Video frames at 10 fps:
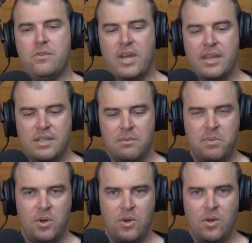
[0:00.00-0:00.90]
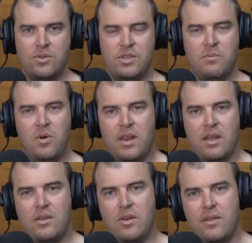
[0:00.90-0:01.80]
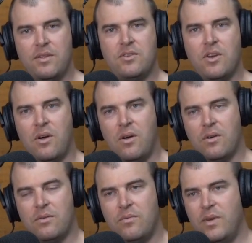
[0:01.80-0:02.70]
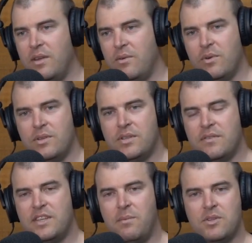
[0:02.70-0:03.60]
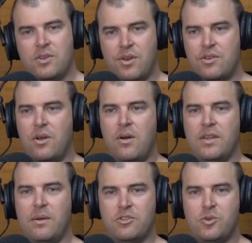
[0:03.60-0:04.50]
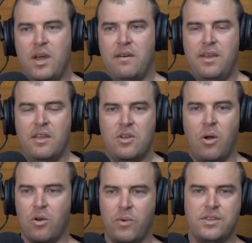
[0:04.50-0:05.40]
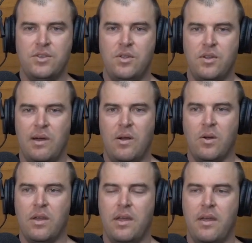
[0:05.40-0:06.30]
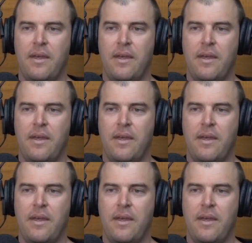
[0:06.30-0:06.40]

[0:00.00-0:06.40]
chasing birds. You might have got the dog when it was, if someone's got a dog that was 12 years old, a rescue dog,